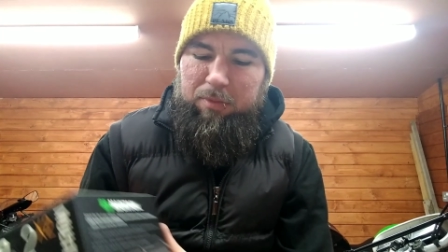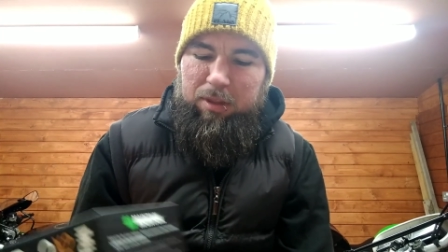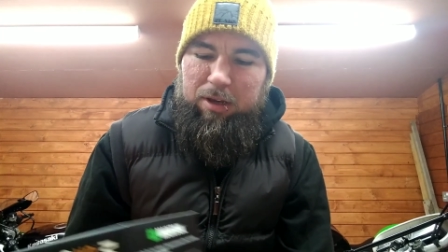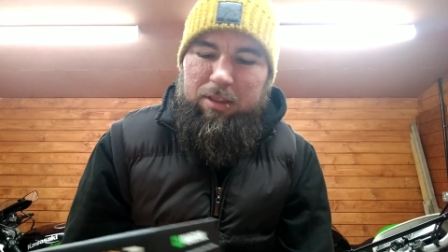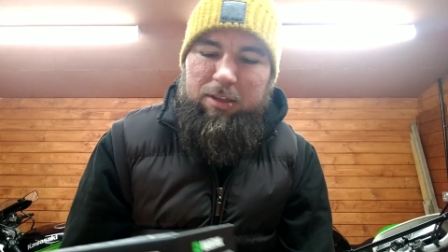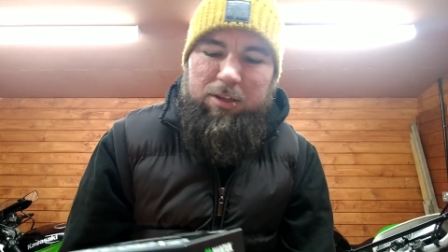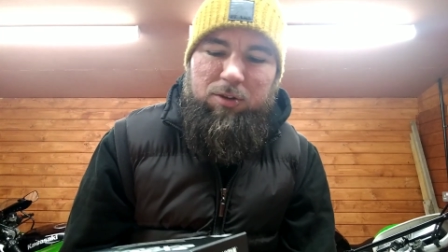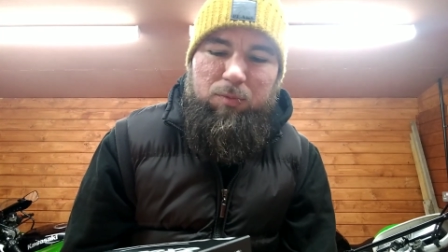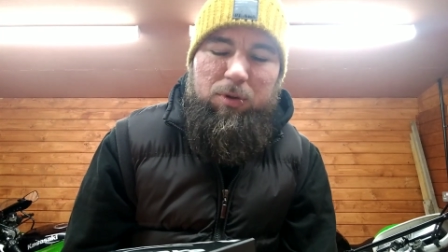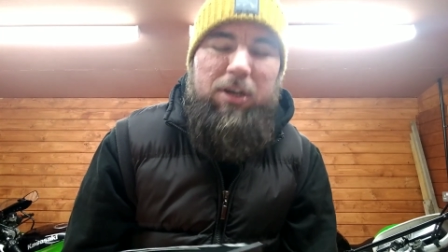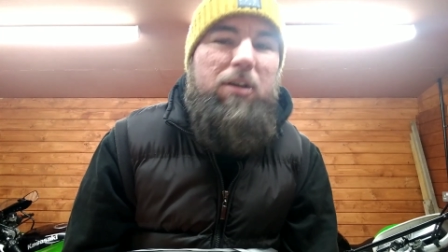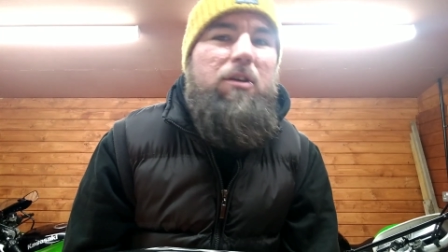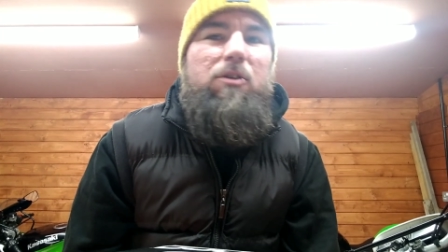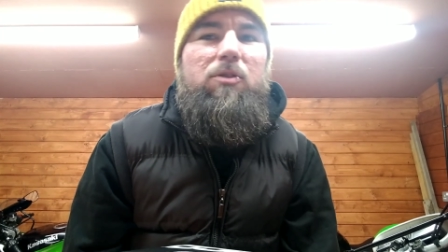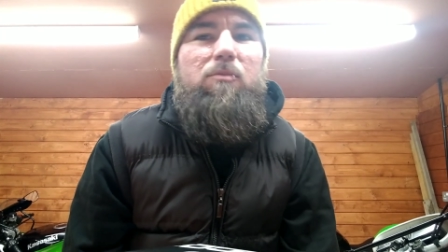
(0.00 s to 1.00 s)
And this is
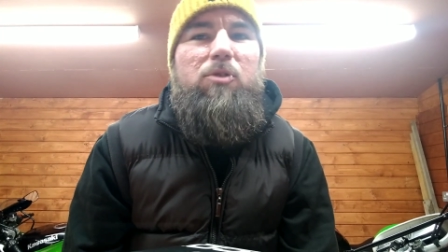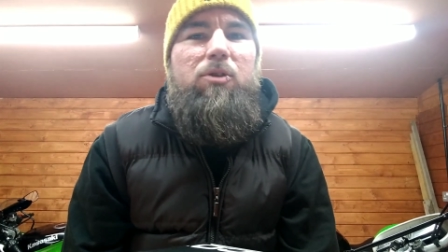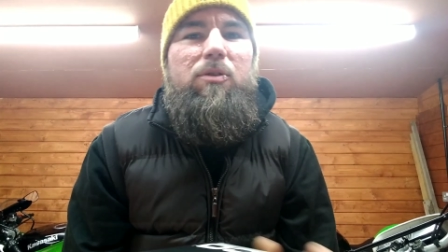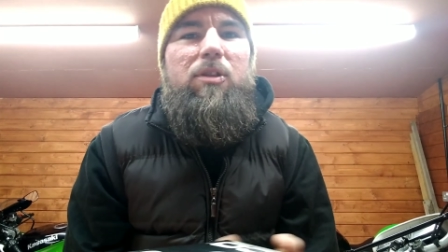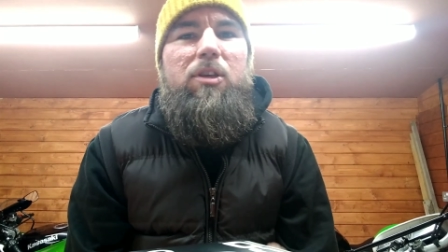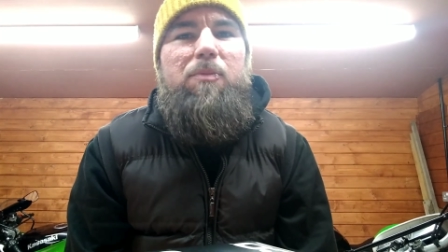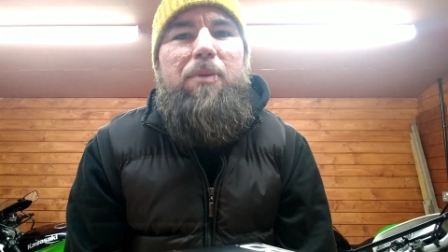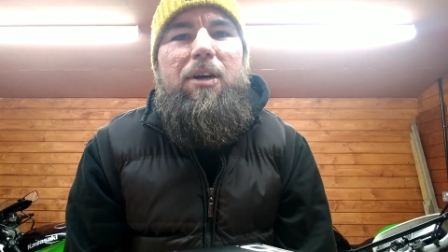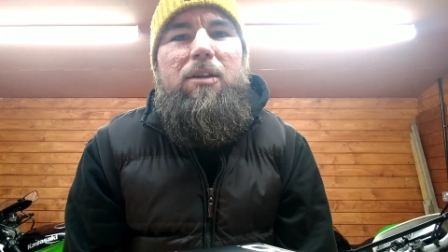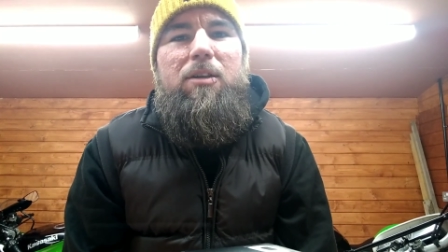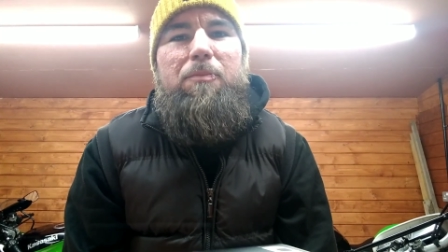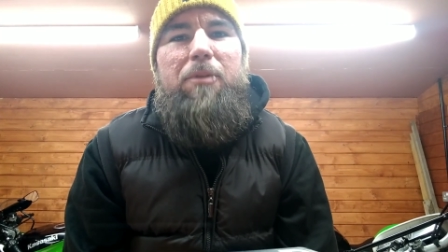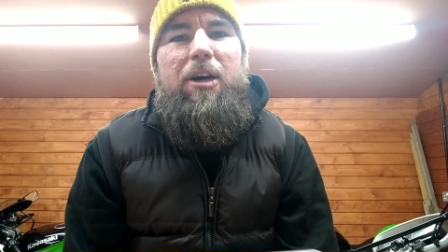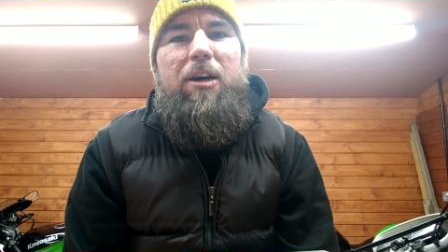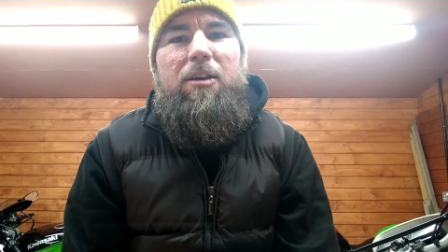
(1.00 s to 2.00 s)
weird because I'm shooting these back
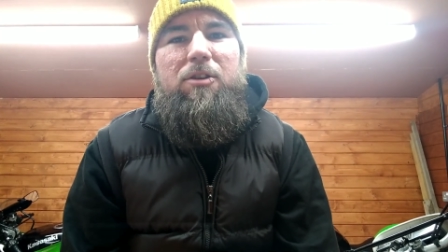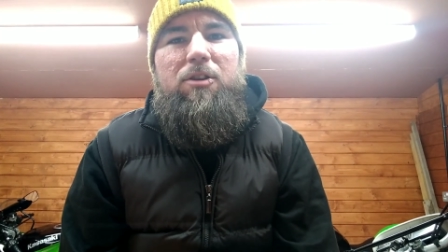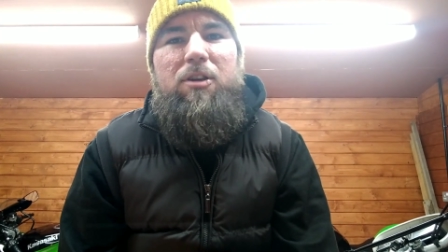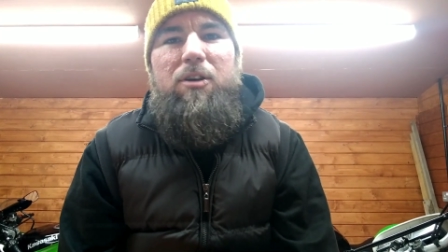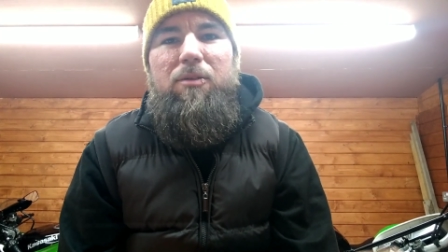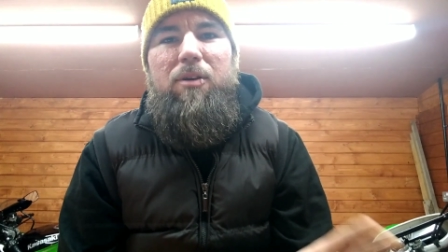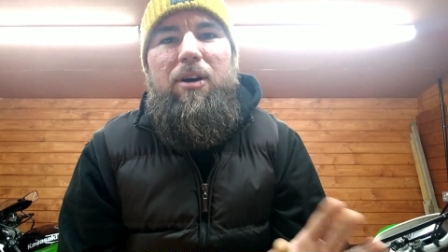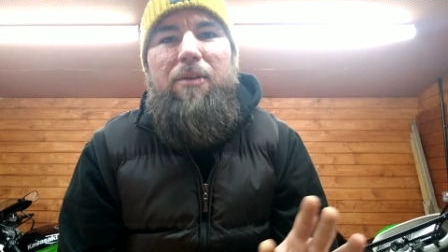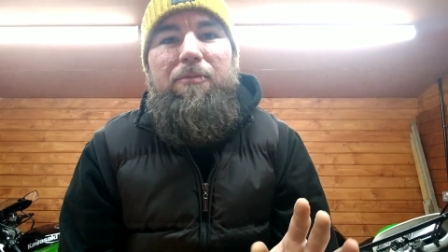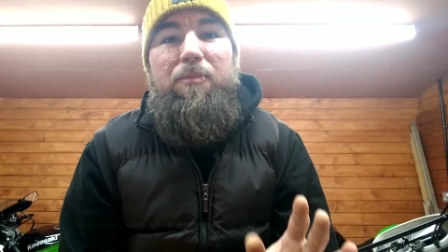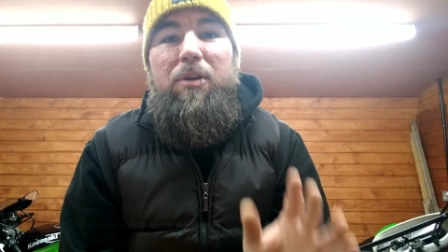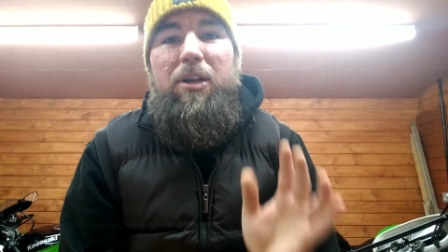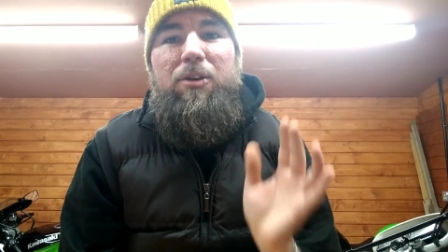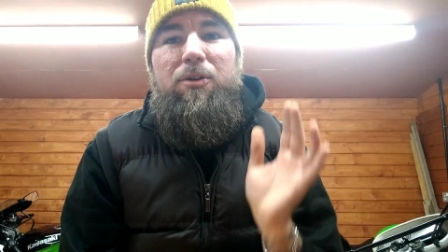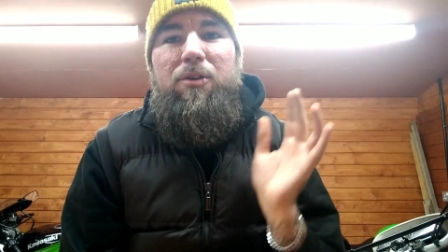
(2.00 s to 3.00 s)
to back, so I haven't
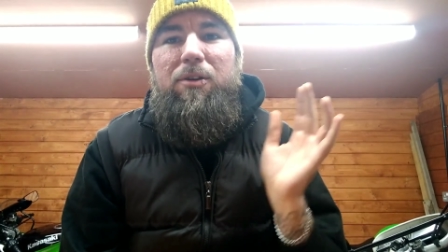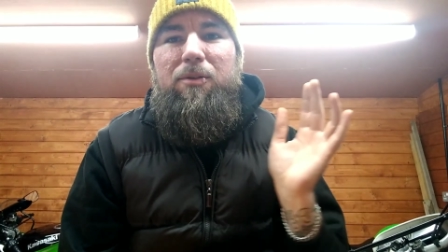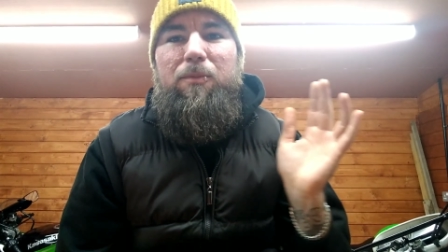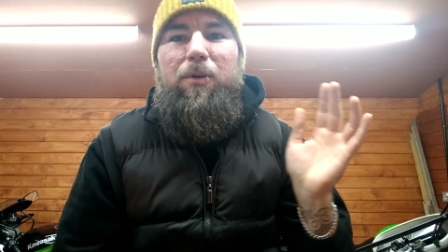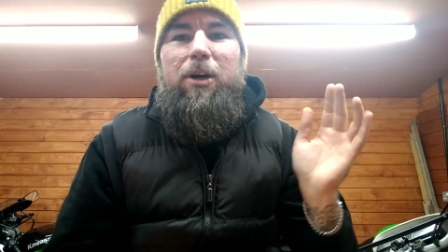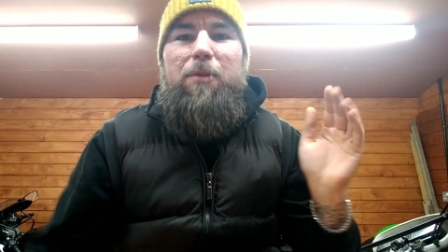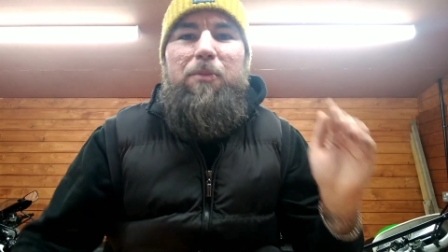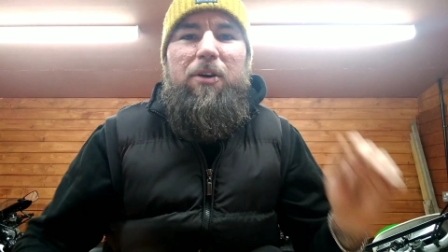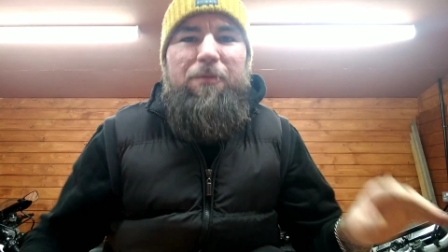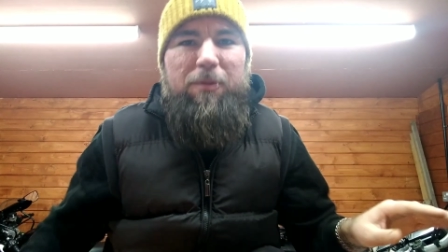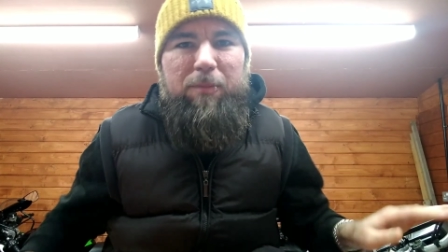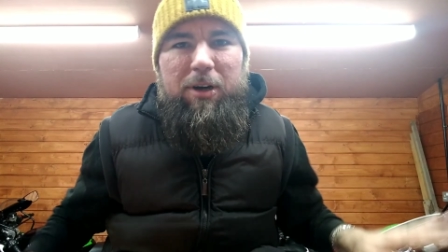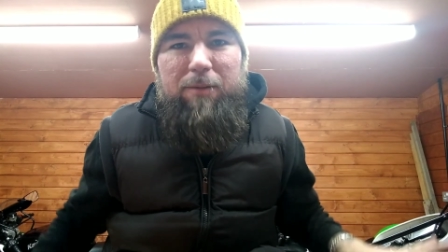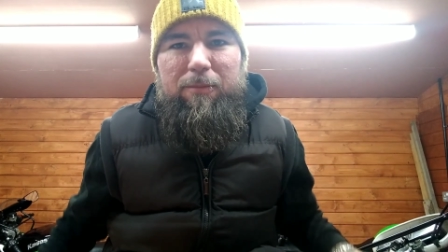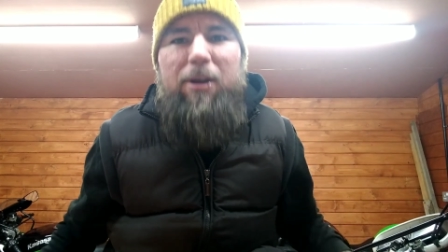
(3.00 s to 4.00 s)
really gone anywhere, apart
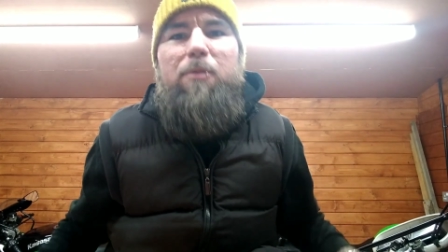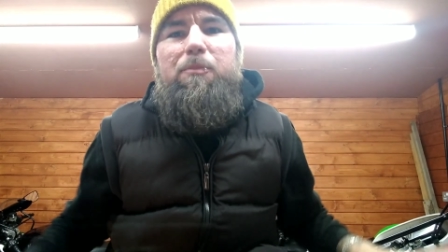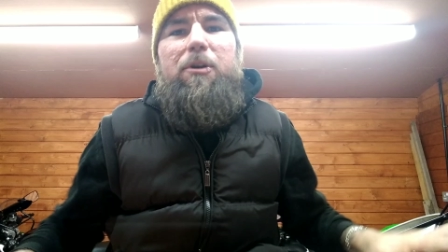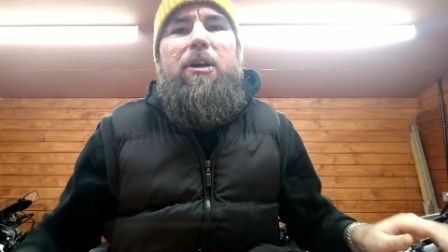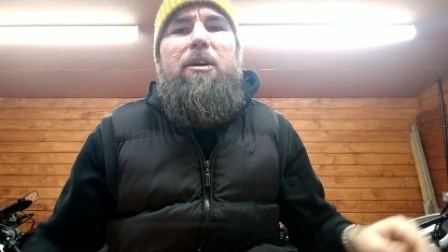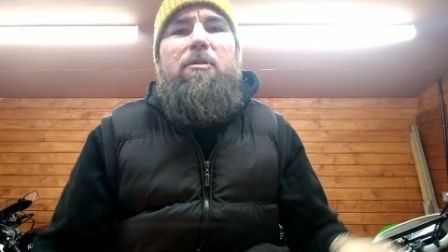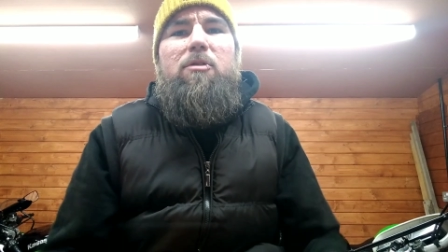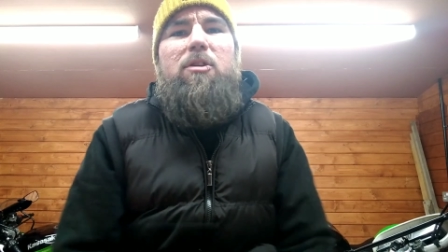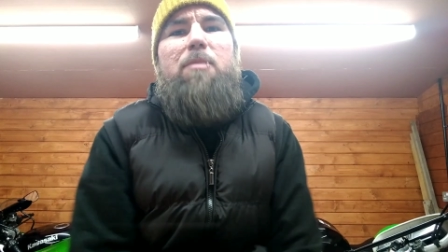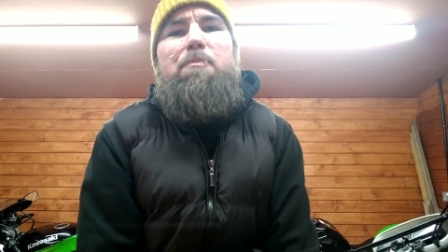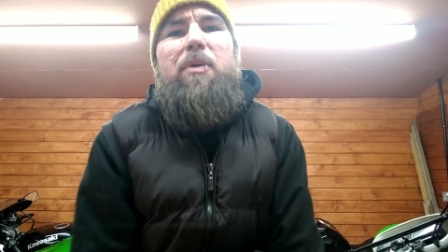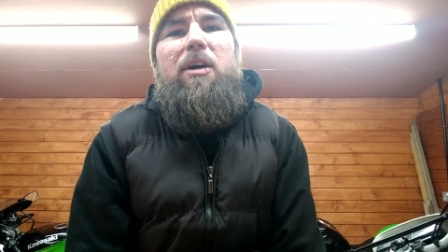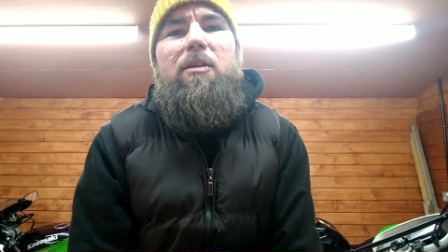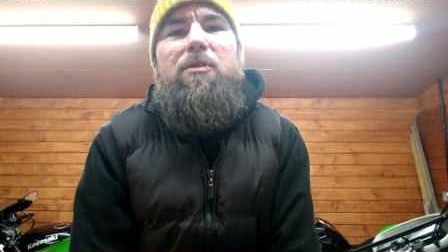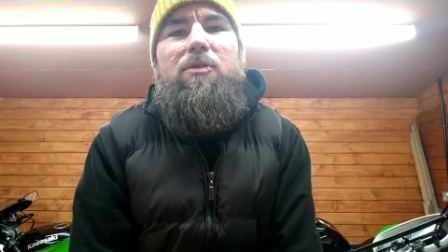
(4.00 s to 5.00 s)
from I'm now precariously
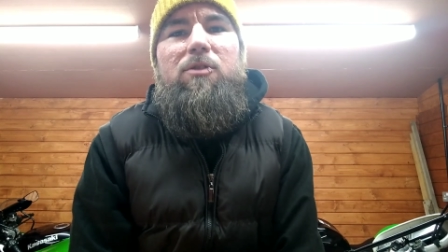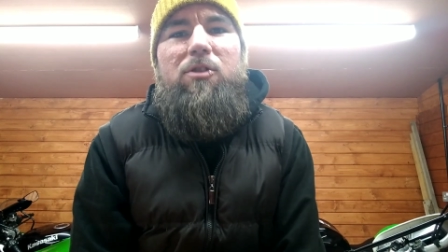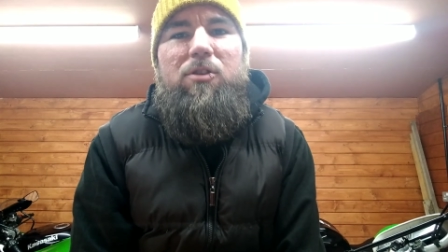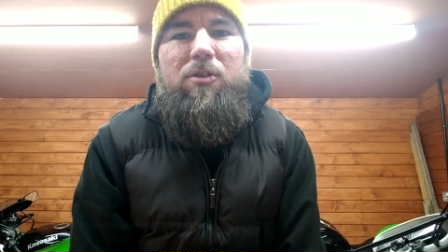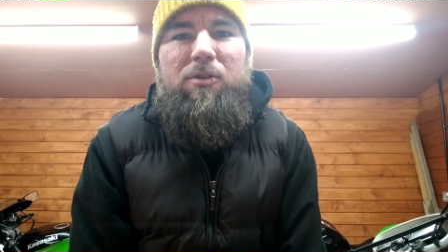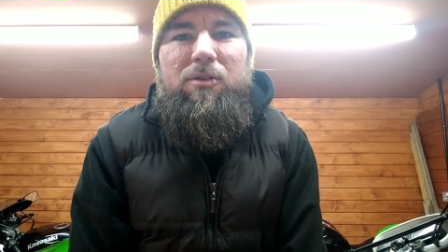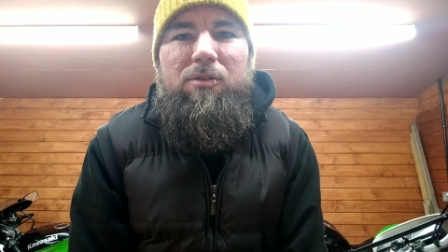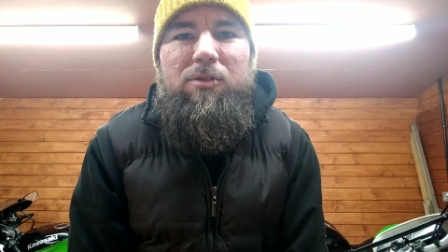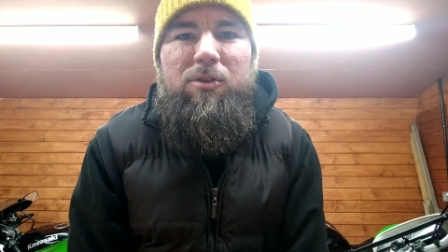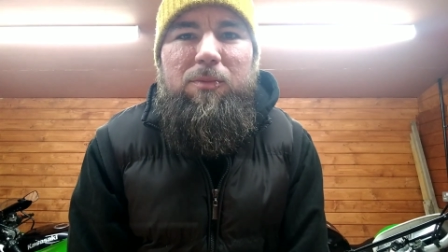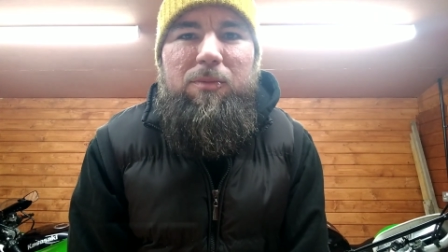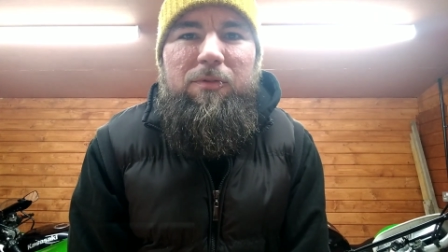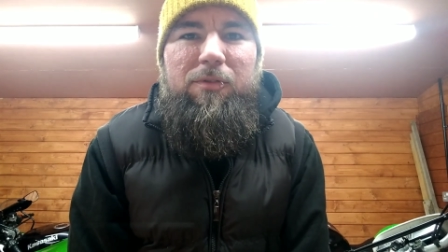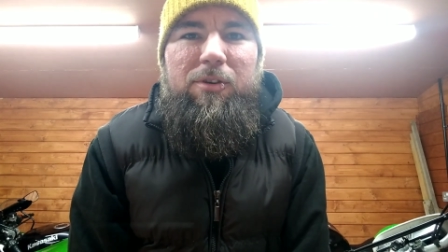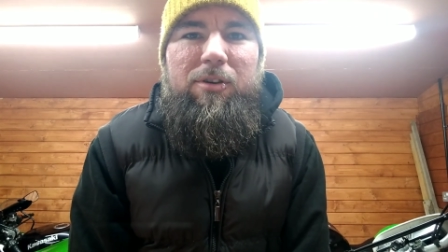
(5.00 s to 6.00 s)
balanced on
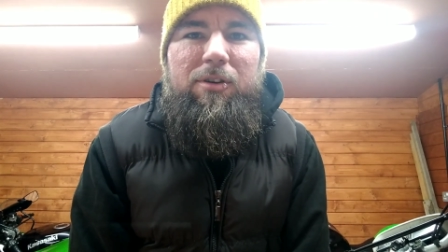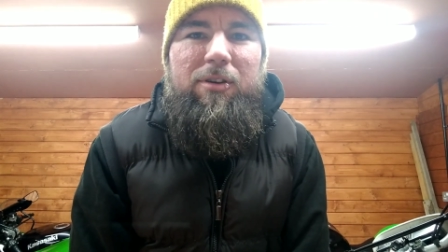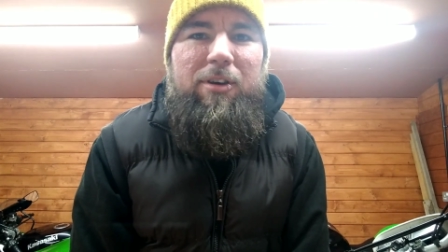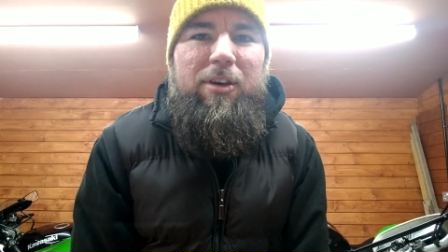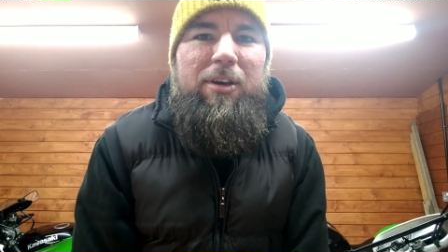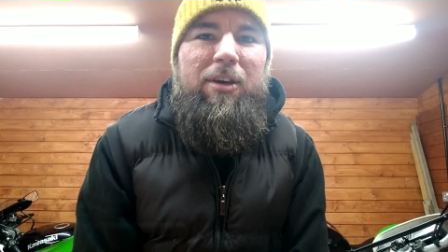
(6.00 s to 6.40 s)
top of a